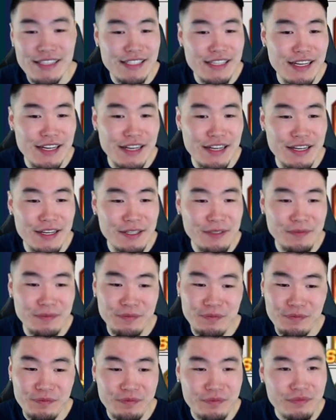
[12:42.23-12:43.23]
uh,
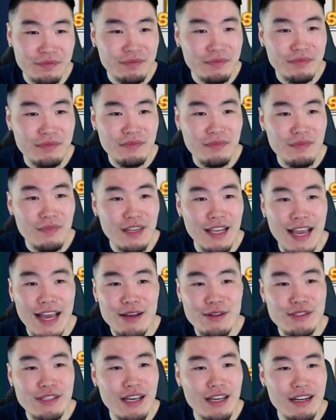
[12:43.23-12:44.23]

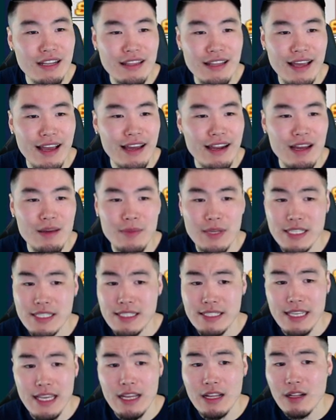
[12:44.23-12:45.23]
outside of that, I mean,
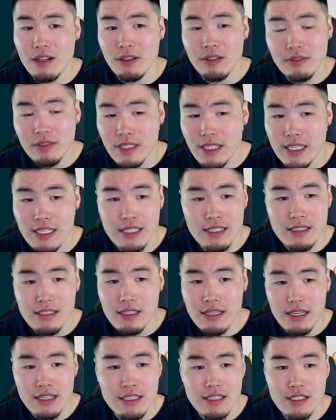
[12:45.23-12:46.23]
Cell is
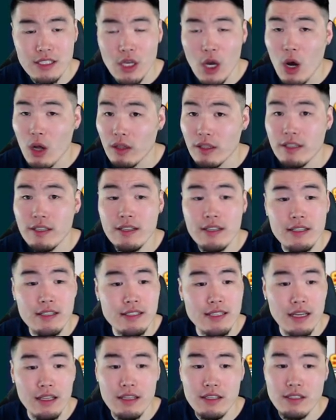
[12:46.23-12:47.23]
is solid.
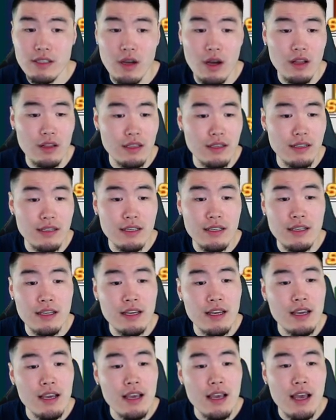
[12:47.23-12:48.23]
Cell is solid.
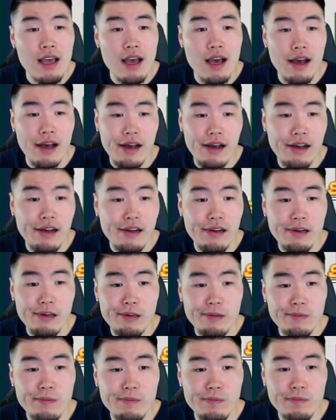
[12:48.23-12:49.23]

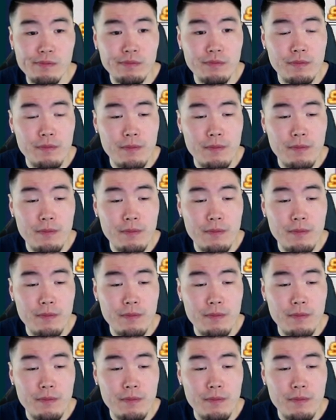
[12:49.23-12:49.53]
Um,